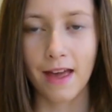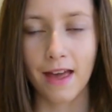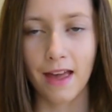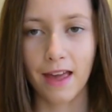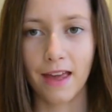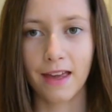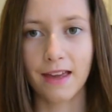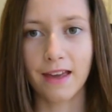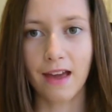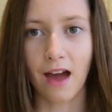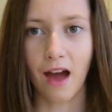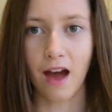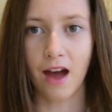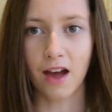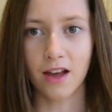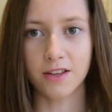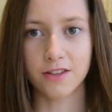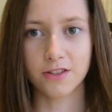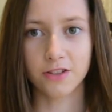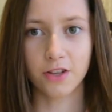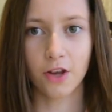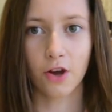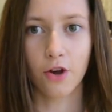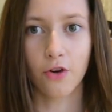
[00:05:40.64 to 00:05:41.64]
Hey
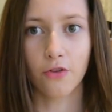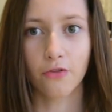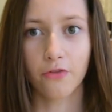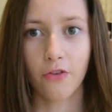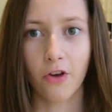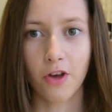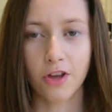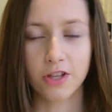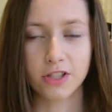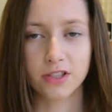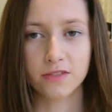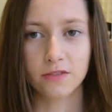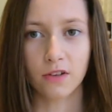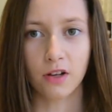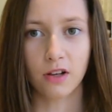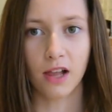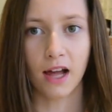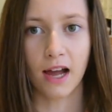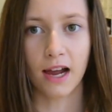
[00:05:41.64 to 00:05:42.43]
guys, so first of all,